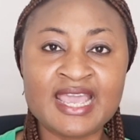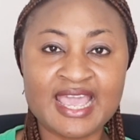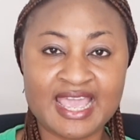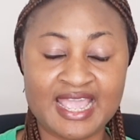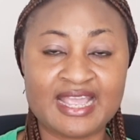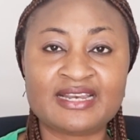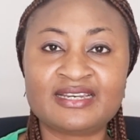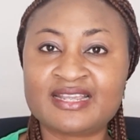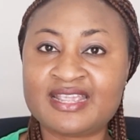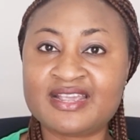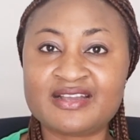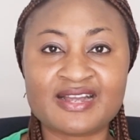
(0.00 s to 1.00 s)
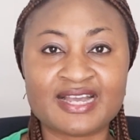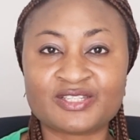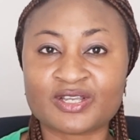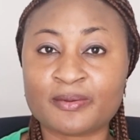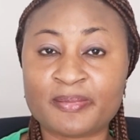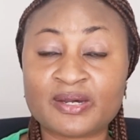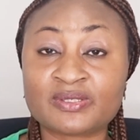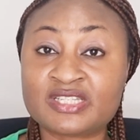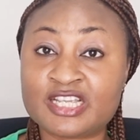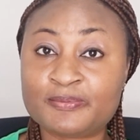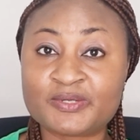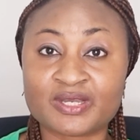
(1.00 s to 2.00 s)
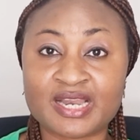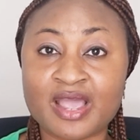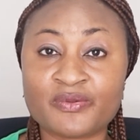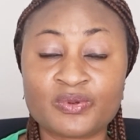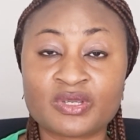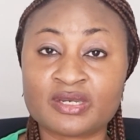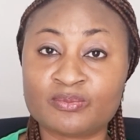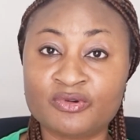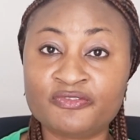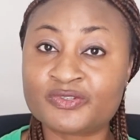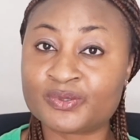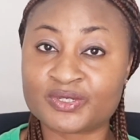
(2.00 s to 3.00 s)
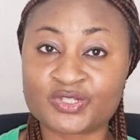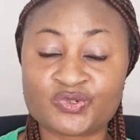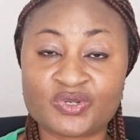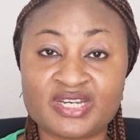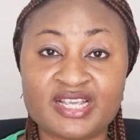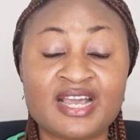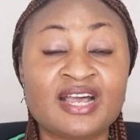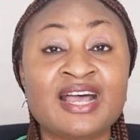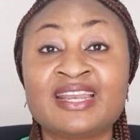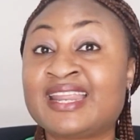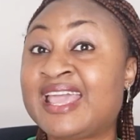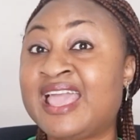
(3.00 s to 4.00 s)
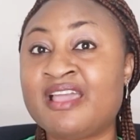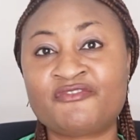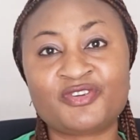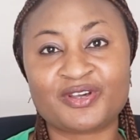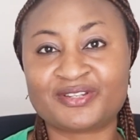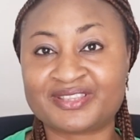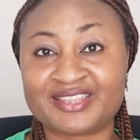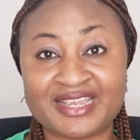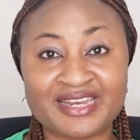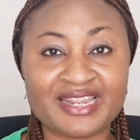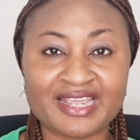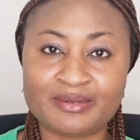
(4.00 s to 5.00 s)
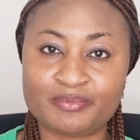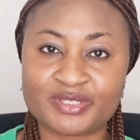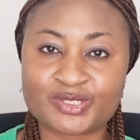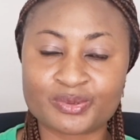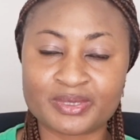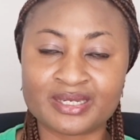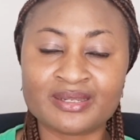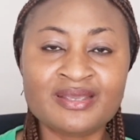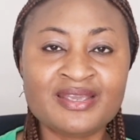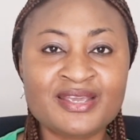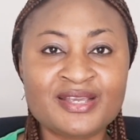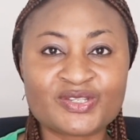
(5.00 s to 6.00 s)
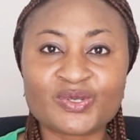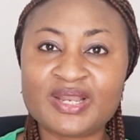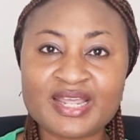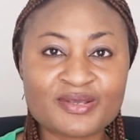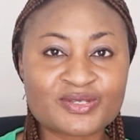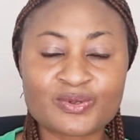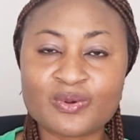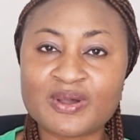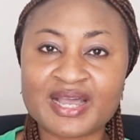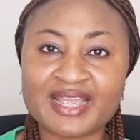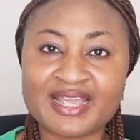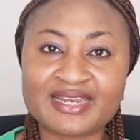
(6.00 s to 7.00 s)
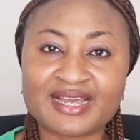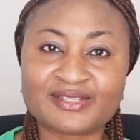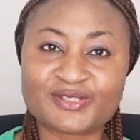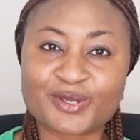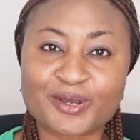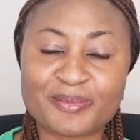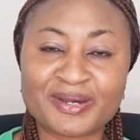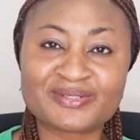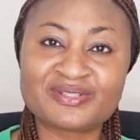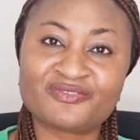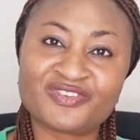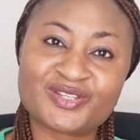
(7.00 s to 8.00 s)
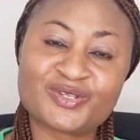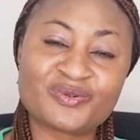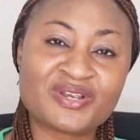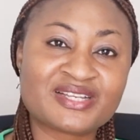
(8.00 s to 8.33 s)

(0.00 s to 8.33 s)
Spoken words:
And here I talk about tips on how you can move to Australia and every other thing in between. So let us go ahead and talk about Victoria